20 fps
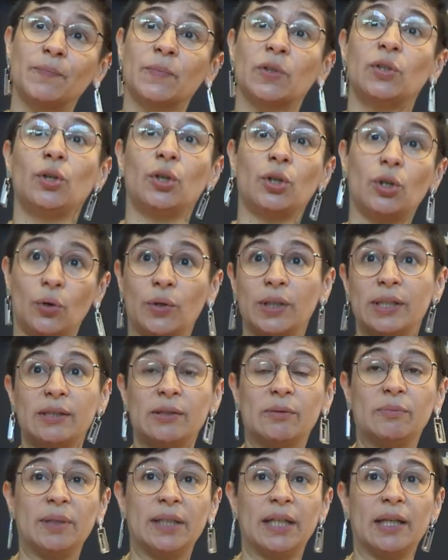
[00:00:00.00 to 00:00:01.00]
you're going
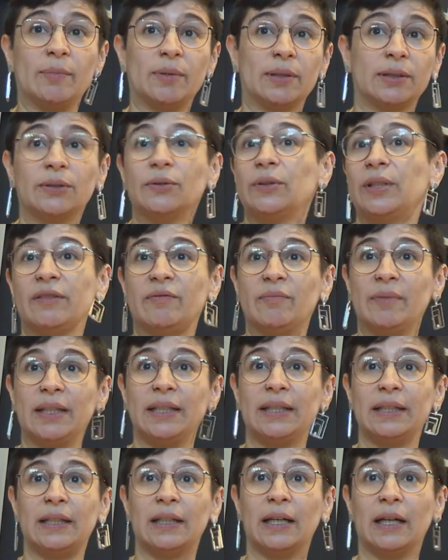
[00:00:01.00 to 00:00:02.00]
to be able to give
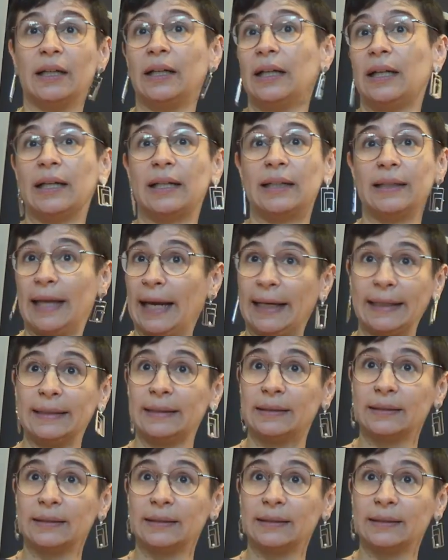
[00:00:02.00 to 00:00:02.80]
me a line.